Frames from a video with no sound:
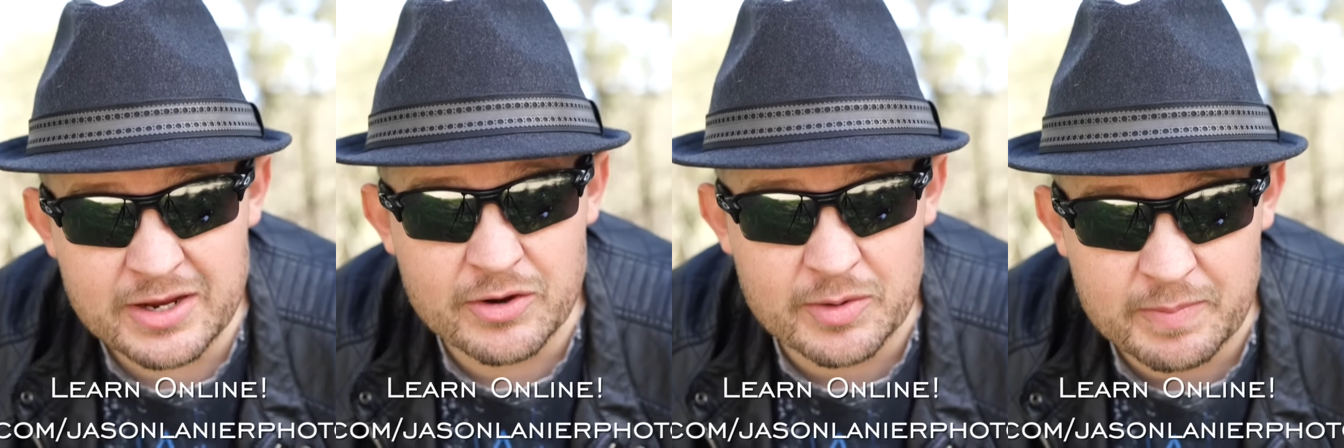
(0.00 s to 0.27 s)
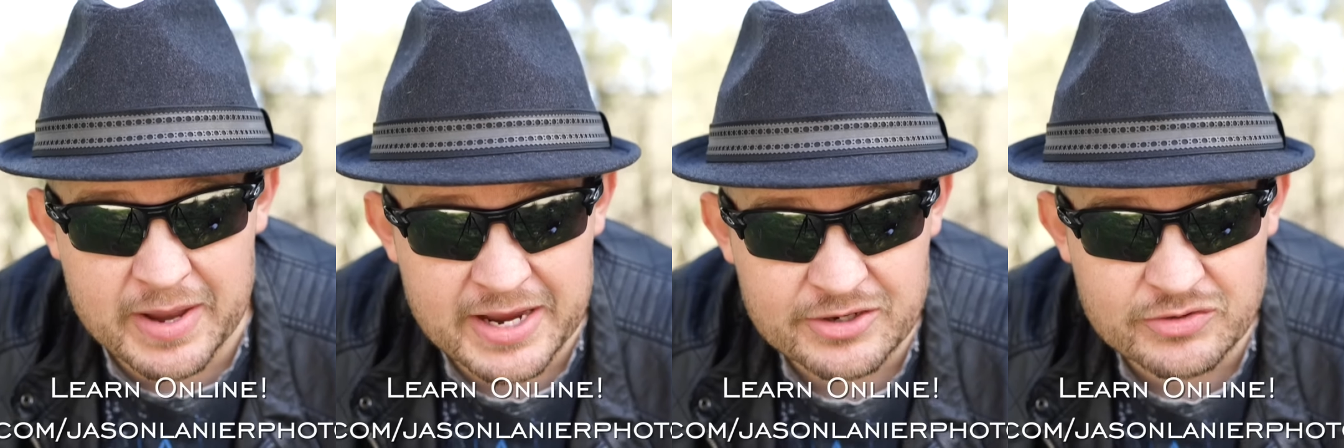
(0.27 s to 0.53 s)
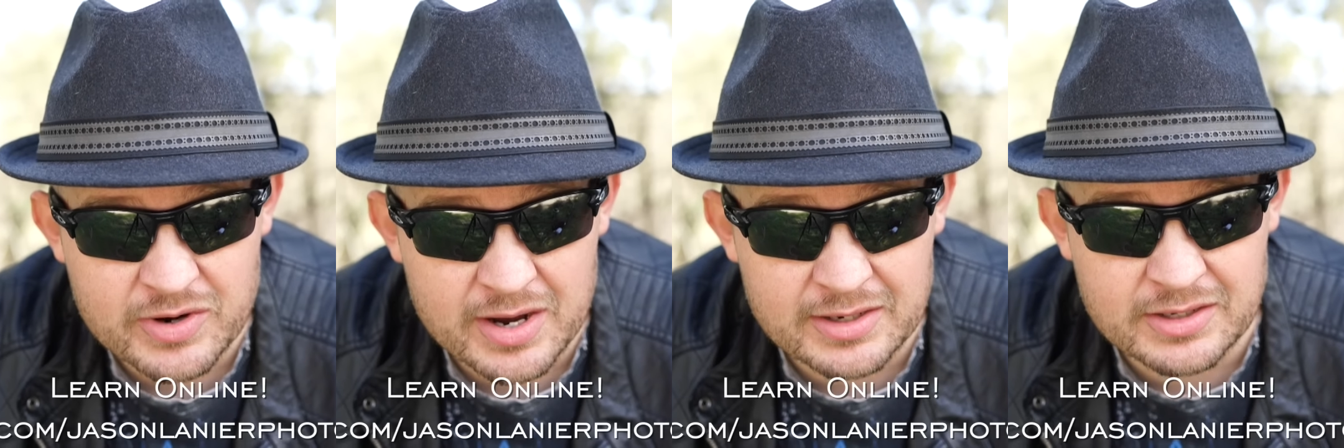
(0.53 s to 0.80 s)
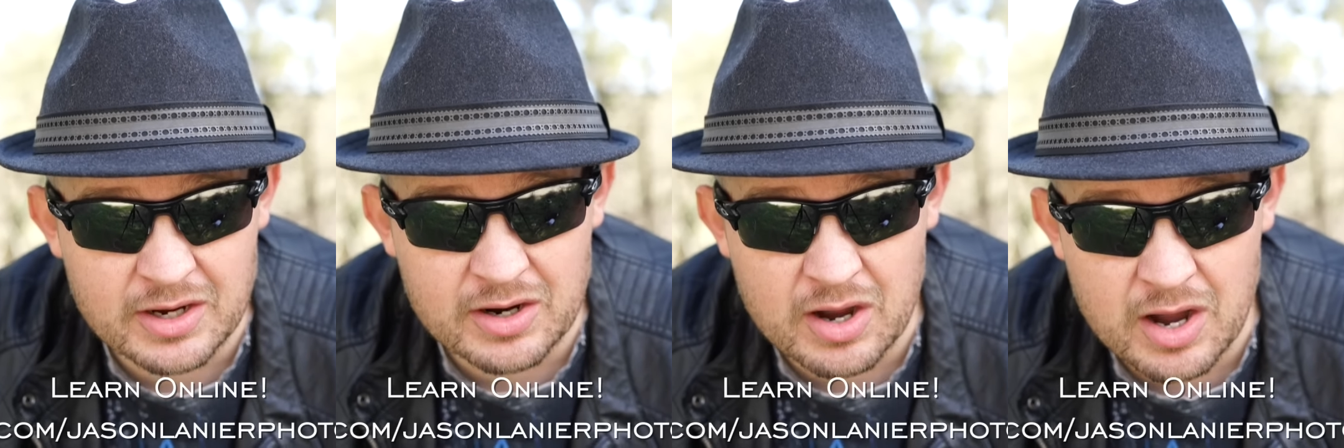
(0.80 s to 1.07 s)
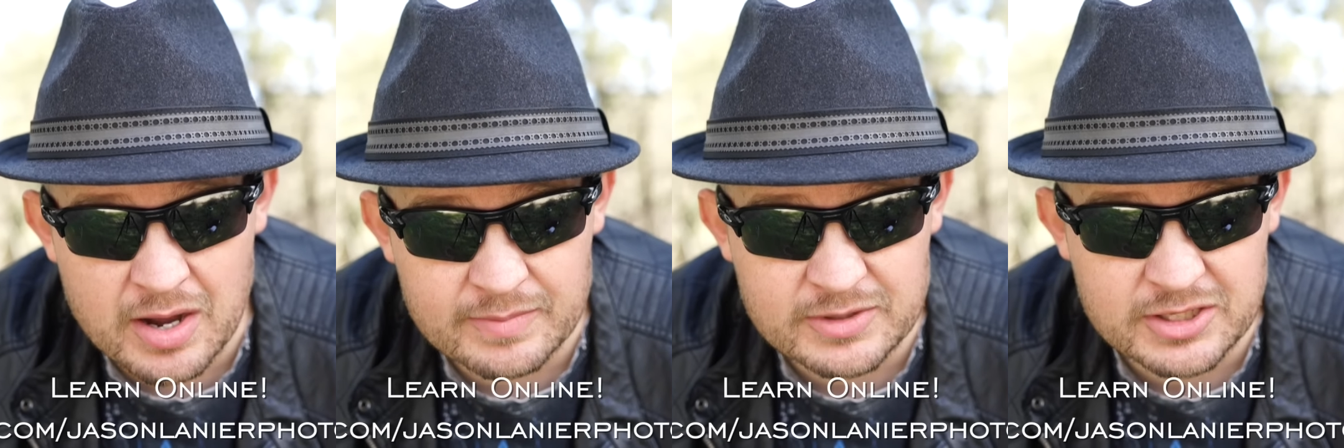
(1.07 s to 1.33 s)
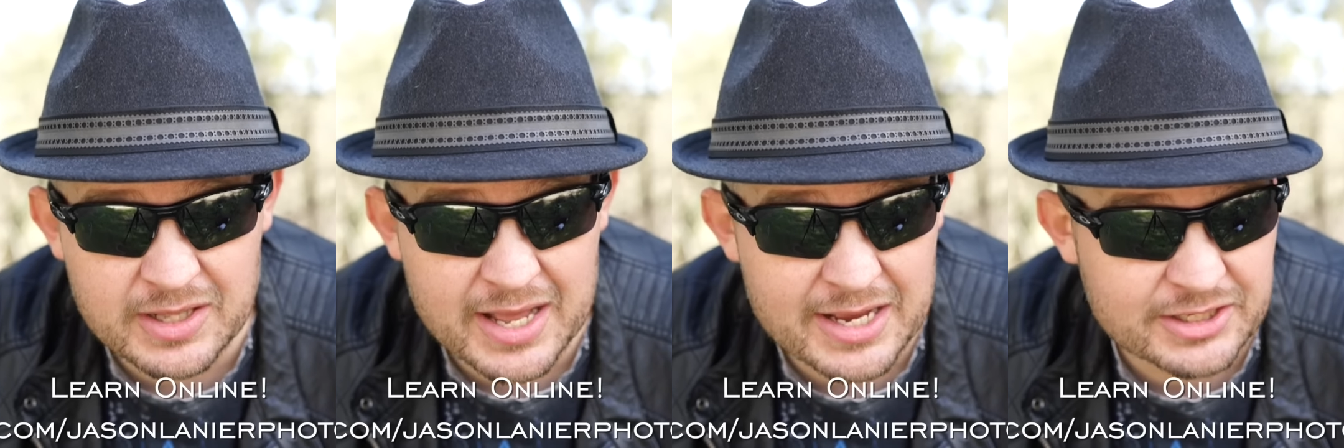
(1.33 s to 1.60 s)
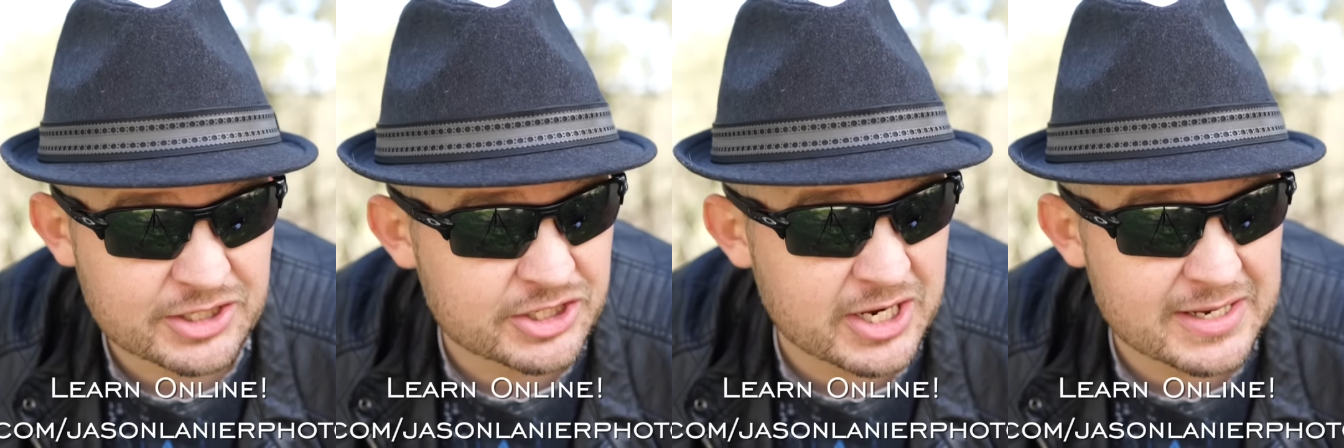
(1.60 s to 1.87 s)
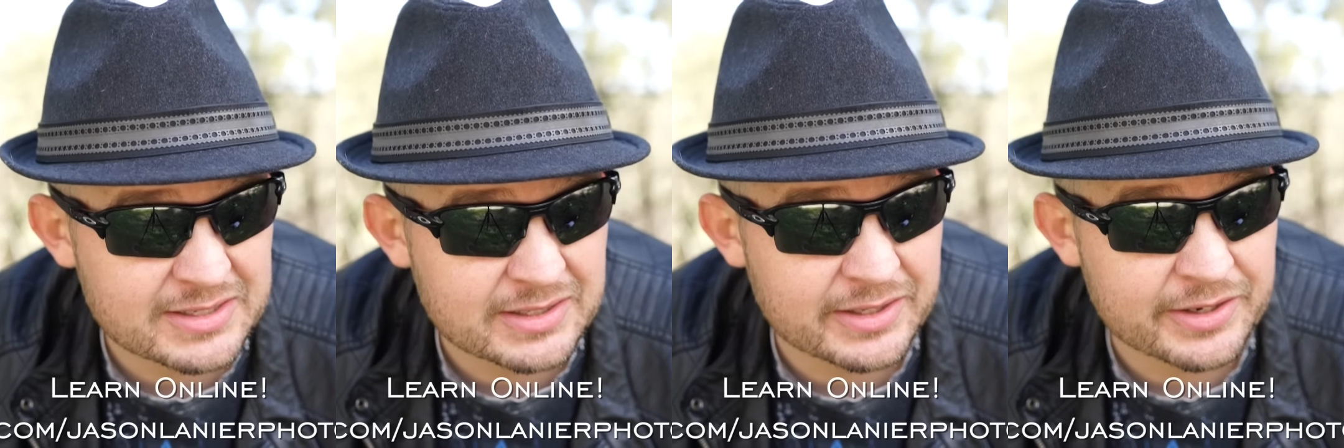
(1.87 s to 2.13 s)
go to patreon.com slash
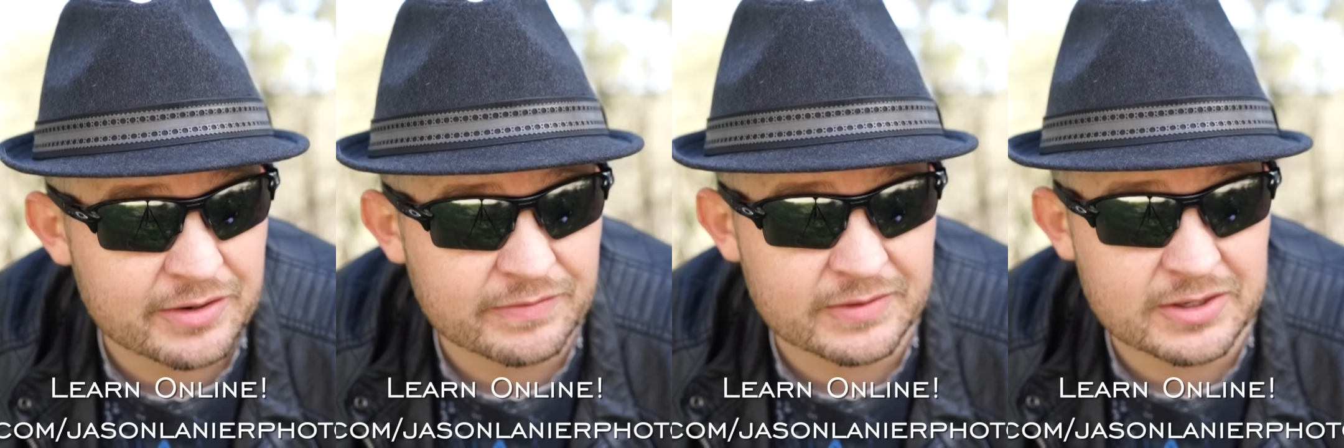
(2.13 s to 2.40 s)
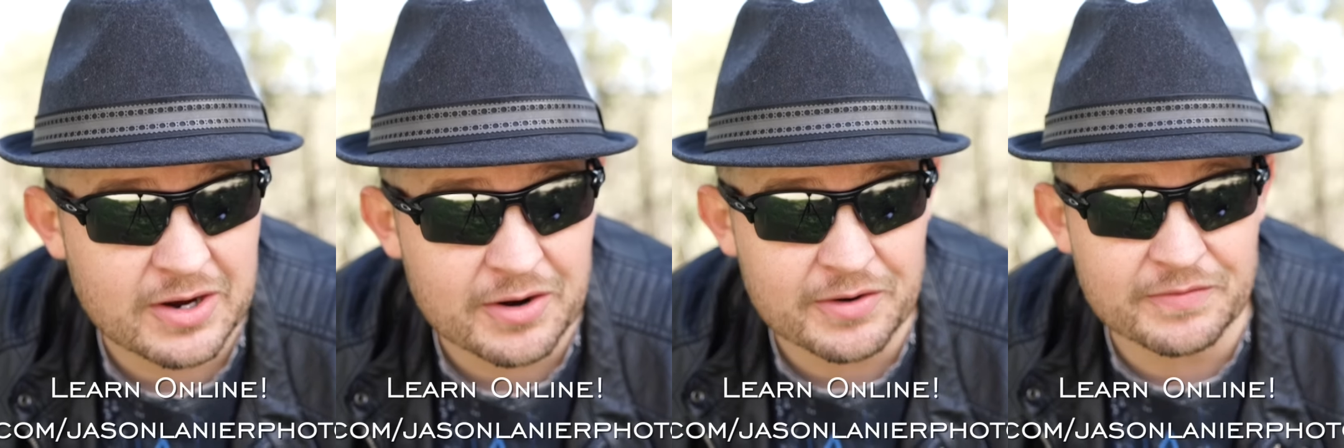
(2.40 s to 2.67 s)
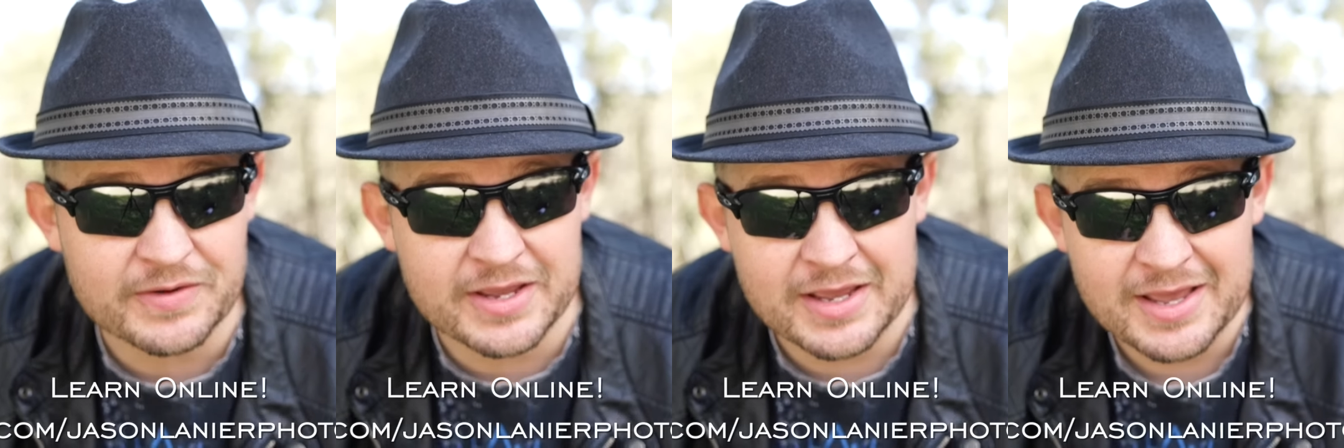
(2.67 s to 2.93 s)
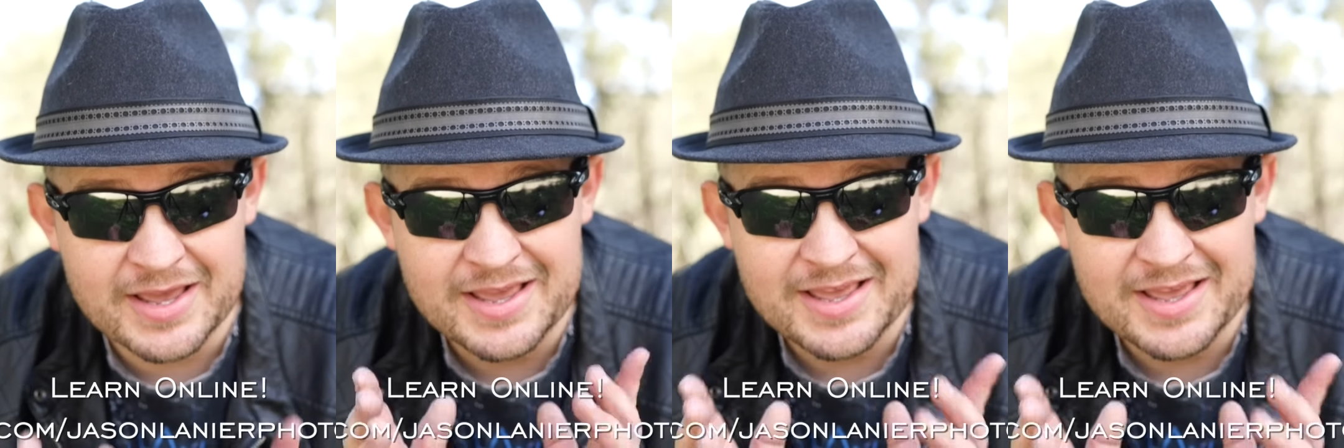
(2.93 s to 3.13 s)
Jason Photography